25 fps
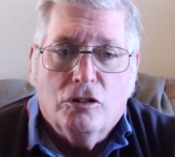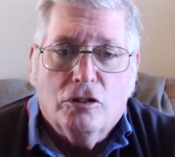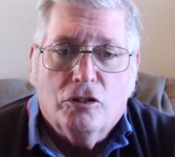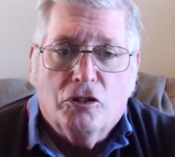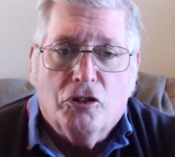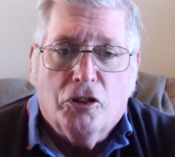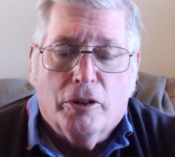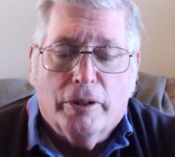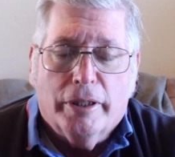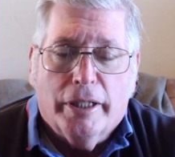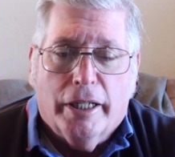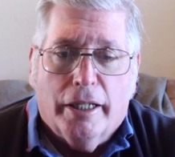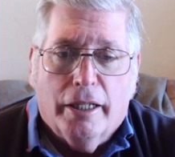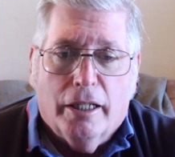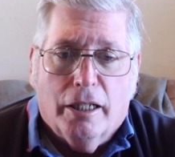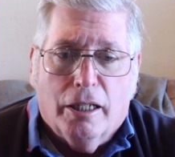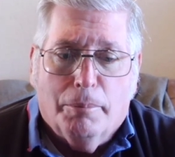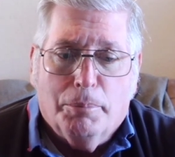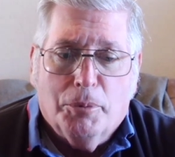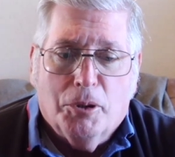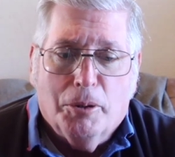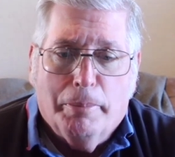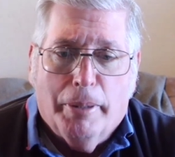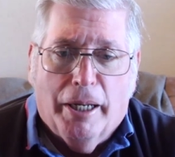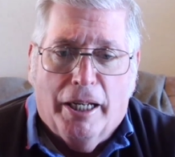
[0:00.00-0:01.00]
So they get
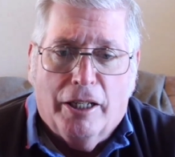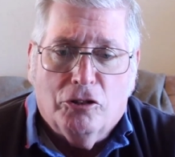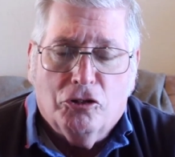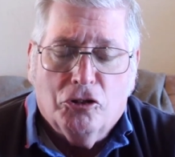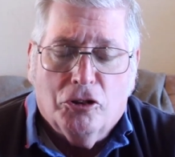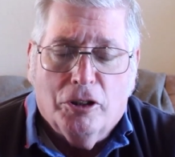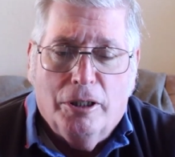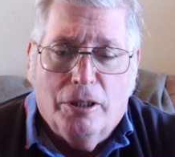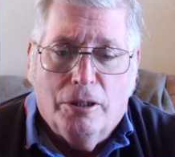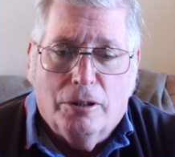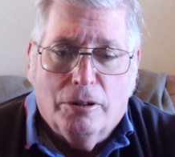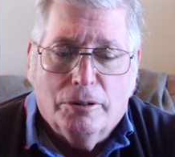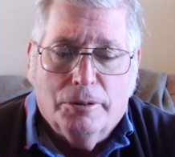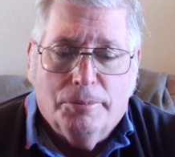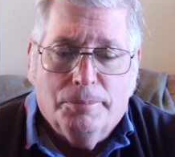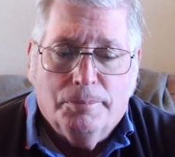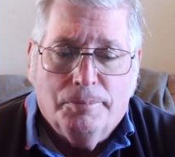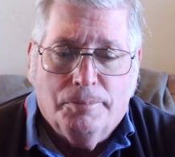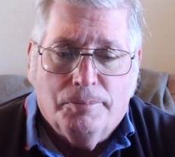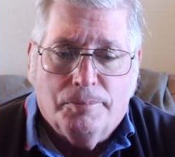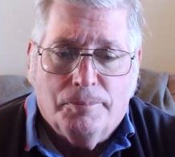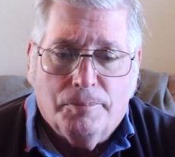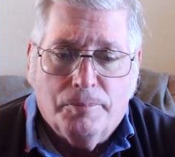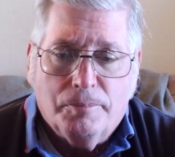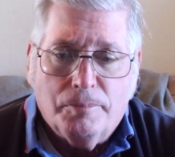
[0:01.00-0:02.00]
up to Bastogne,
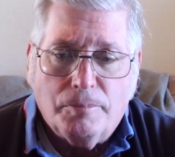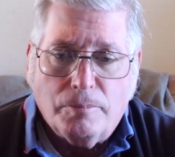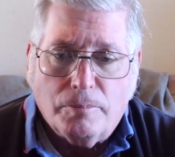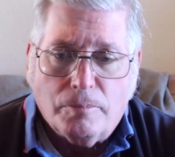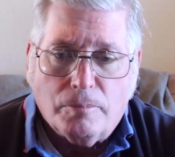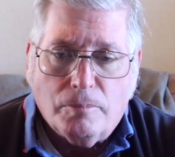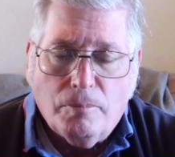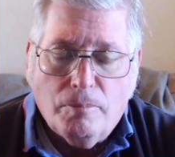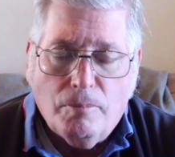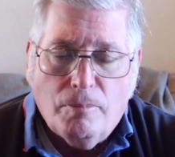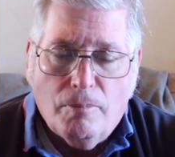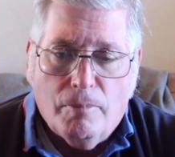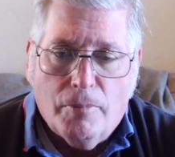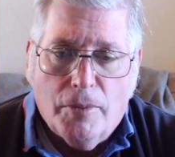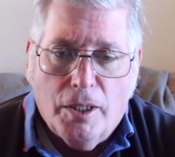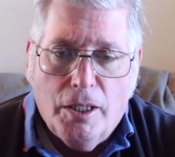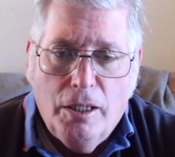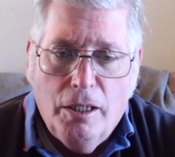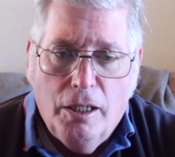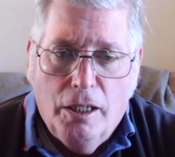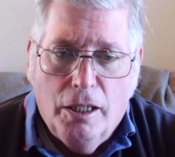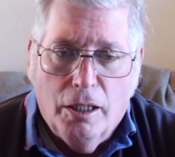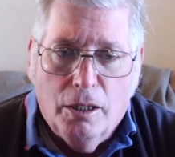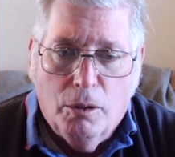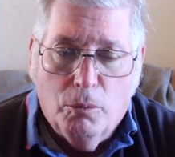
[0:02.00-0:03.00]

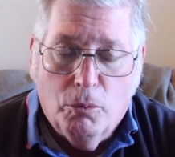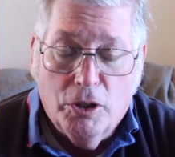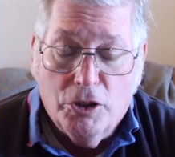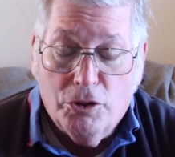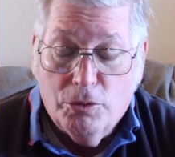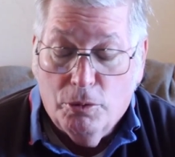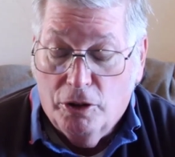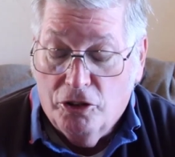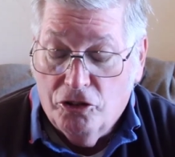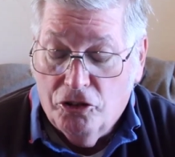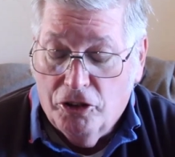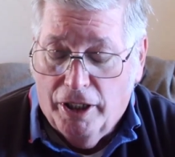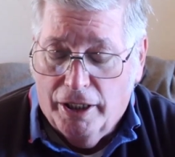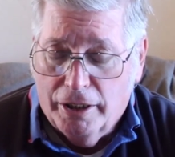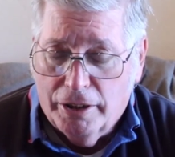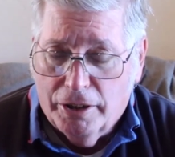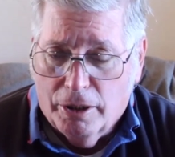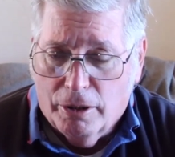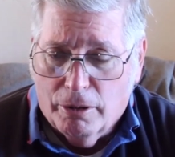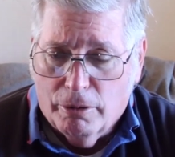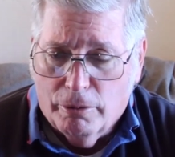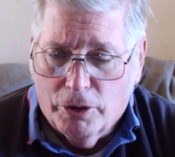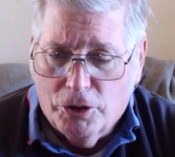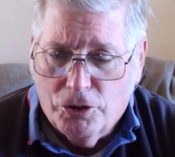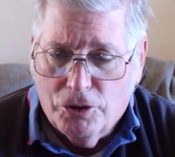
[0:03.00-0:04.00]
which was not
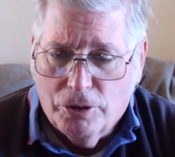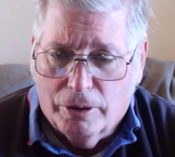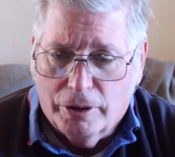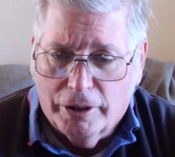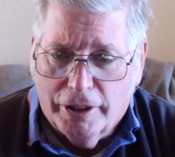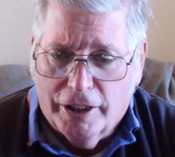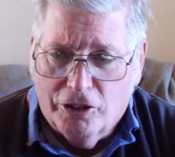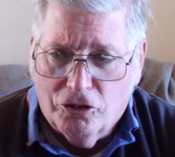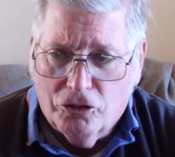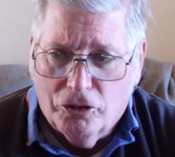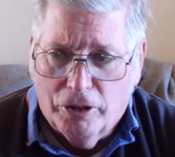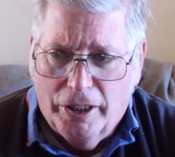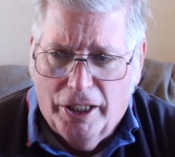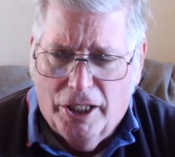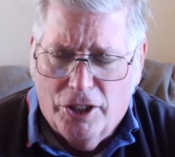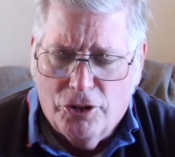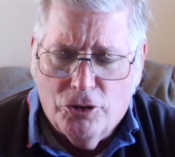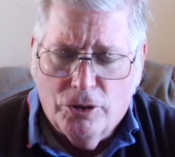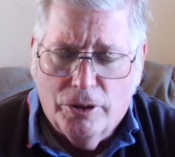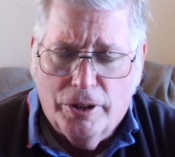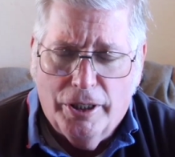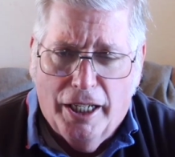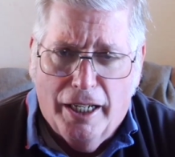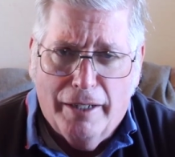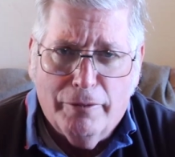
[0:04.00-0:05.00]
their original
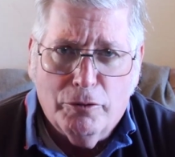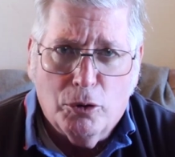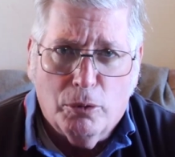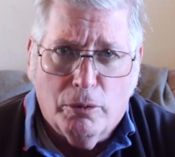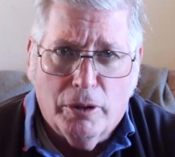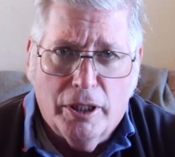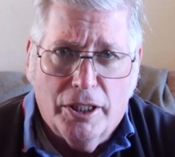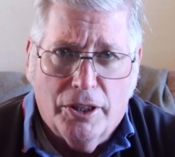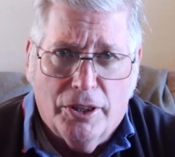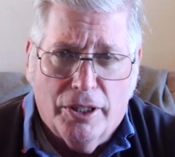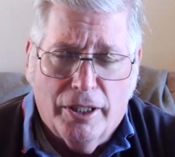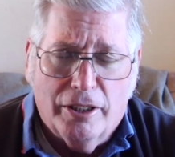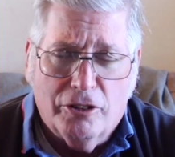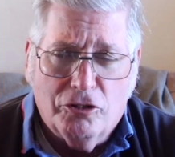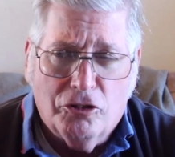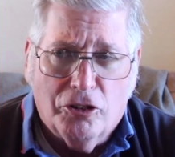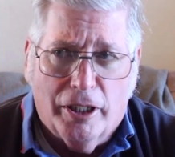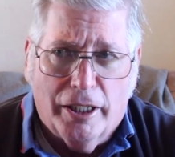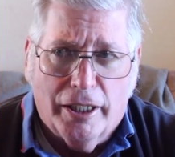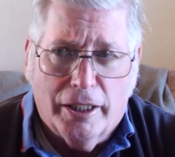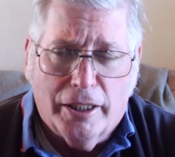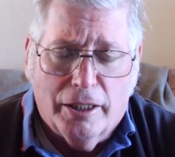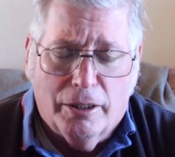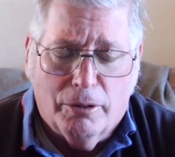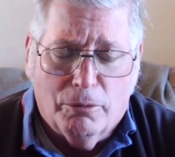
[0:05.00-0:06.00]
destination. You have to read things
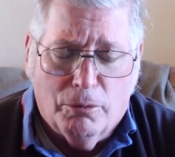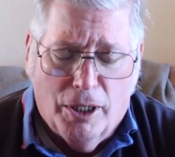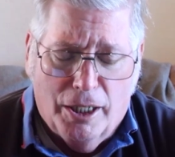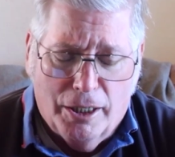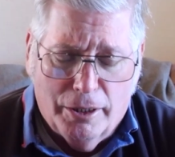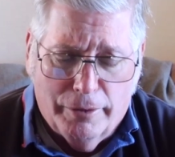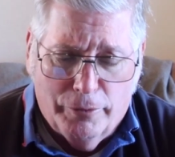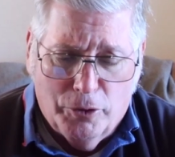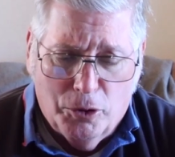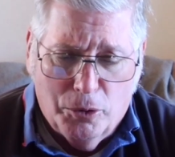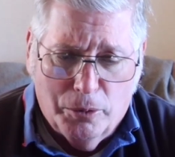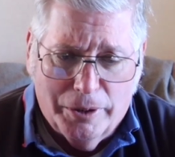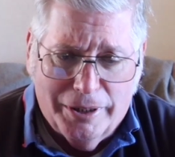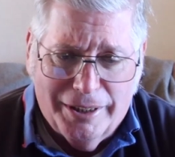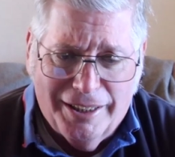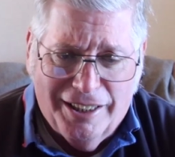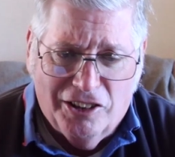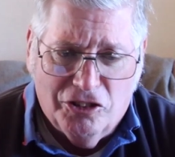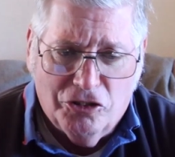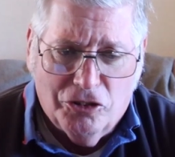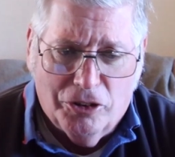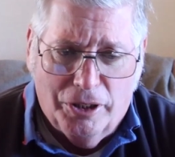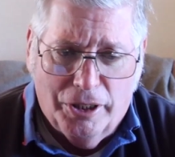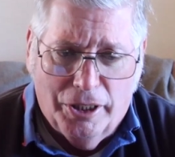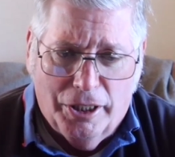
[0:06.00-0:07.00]
like Rendezvous with
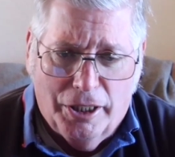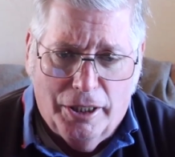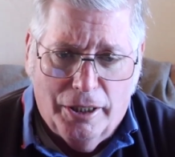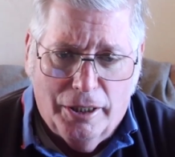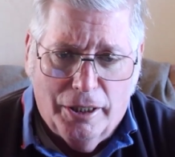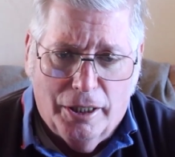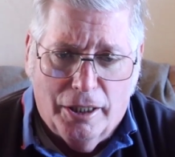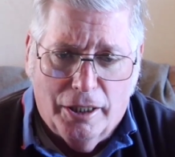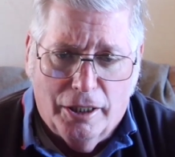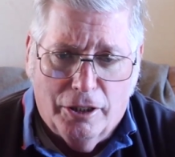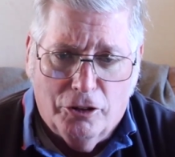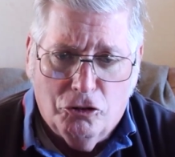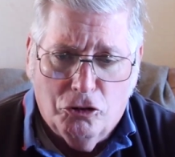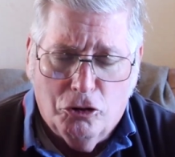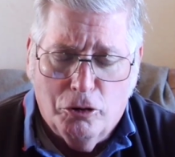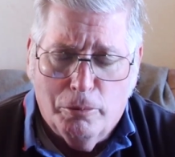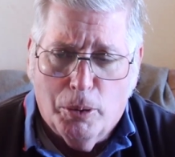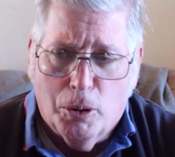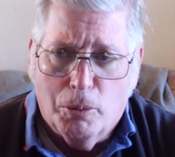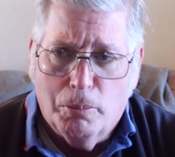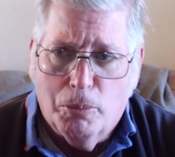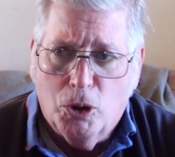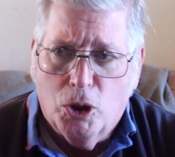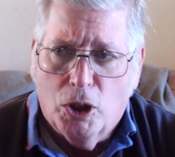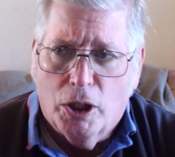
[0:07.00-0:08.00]
Destiny,
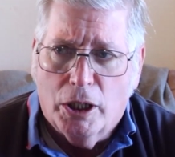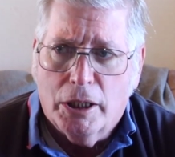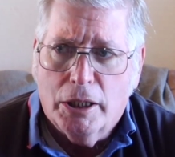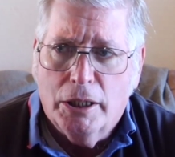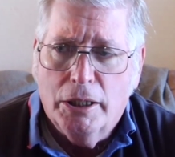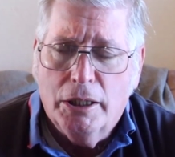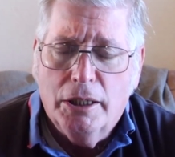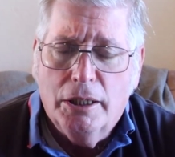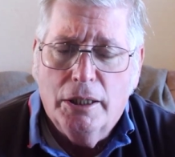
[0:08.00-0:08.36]
Superbook,